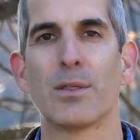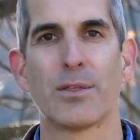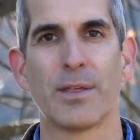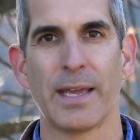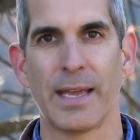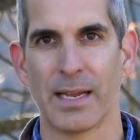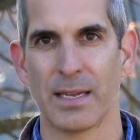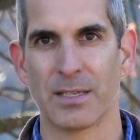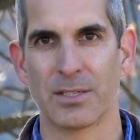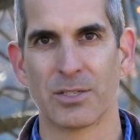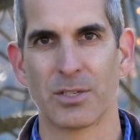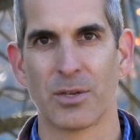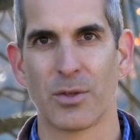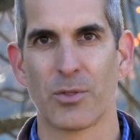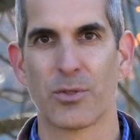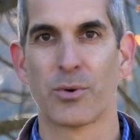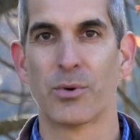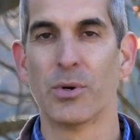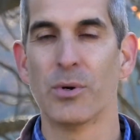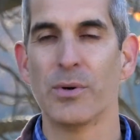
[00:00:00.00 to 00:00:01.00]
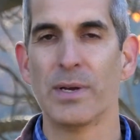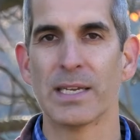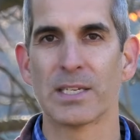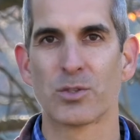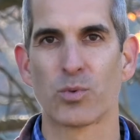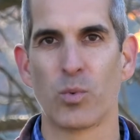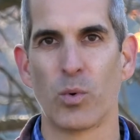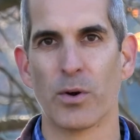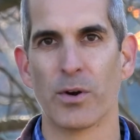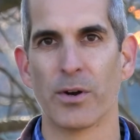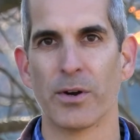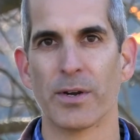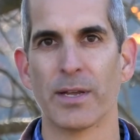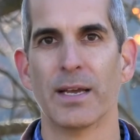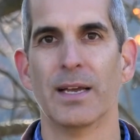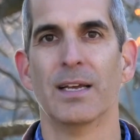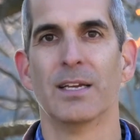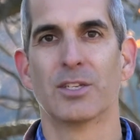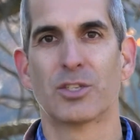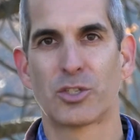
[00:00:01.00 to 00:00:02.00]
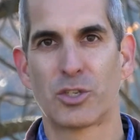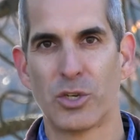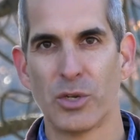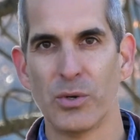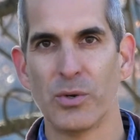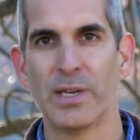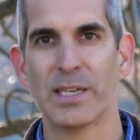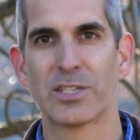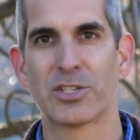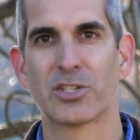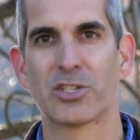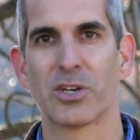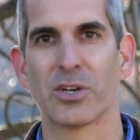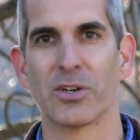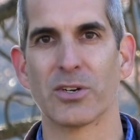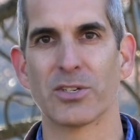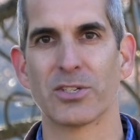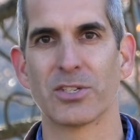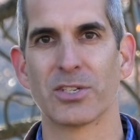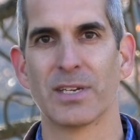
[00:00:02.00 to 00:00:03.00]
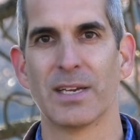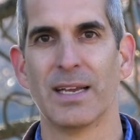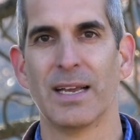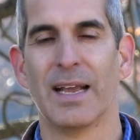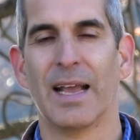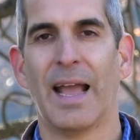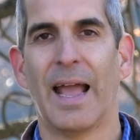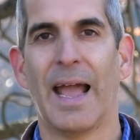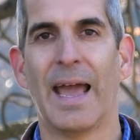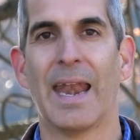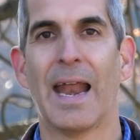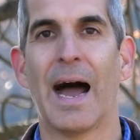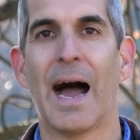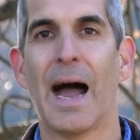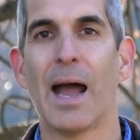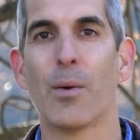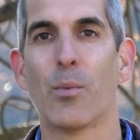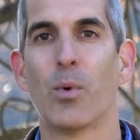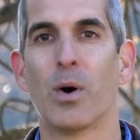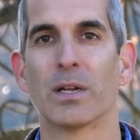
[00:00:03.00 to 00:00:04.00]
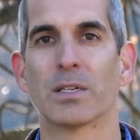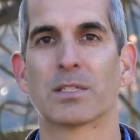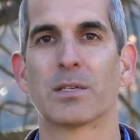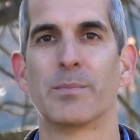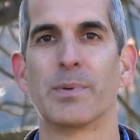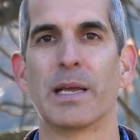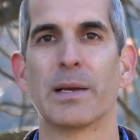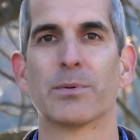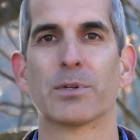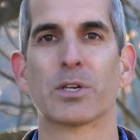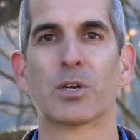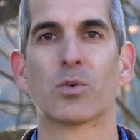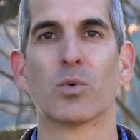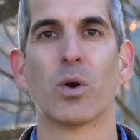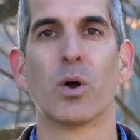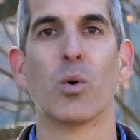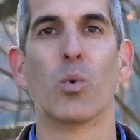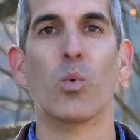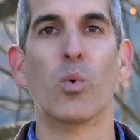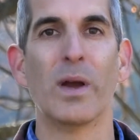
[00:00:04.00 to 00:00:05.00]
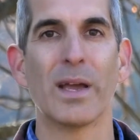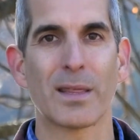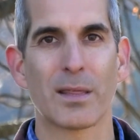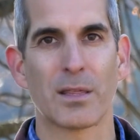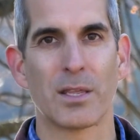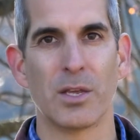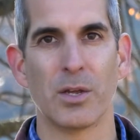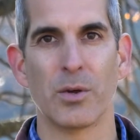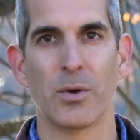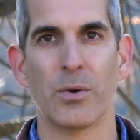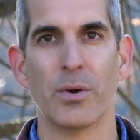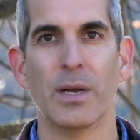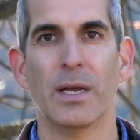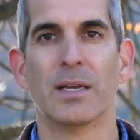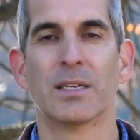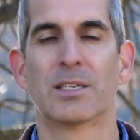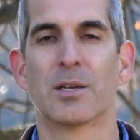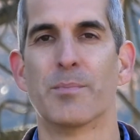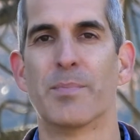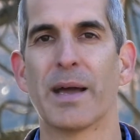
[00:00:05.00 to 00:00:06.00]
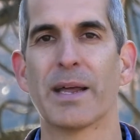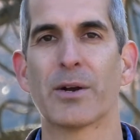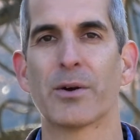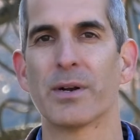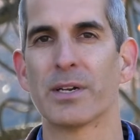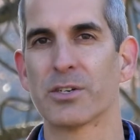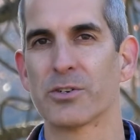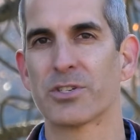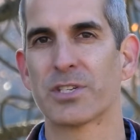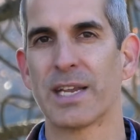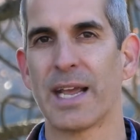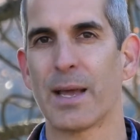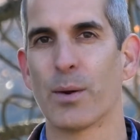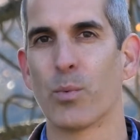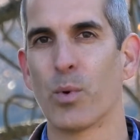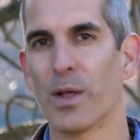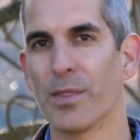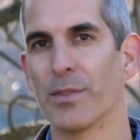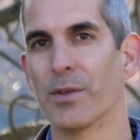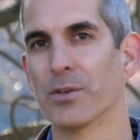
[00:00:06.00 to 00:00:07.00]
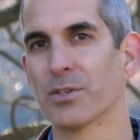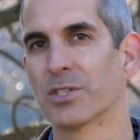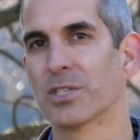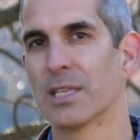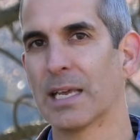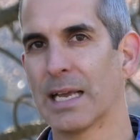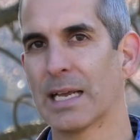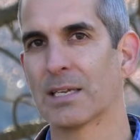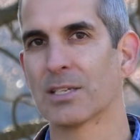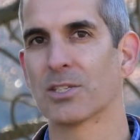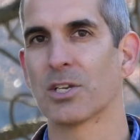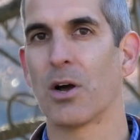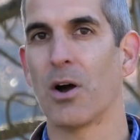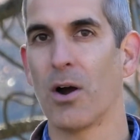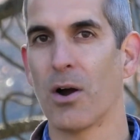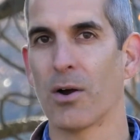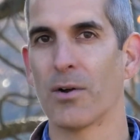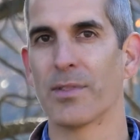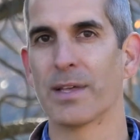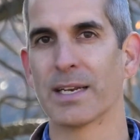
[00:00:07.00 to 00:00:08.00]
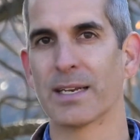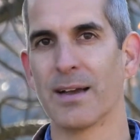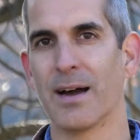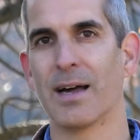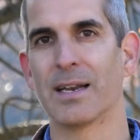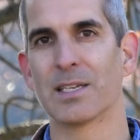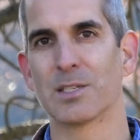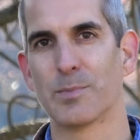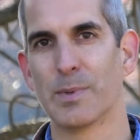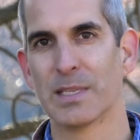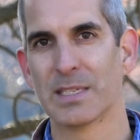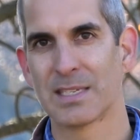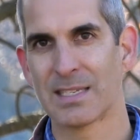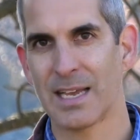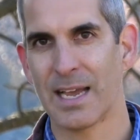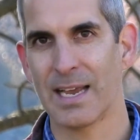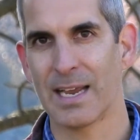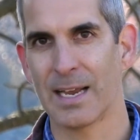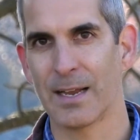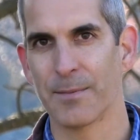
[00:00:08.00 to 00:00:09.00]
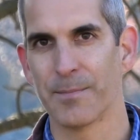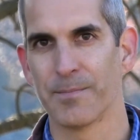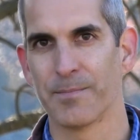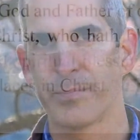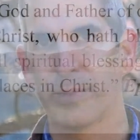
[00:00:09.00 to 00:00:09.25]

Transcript: things through His Word to His church, and I want to be able to grow with you to better understand what those things are that God has been saying.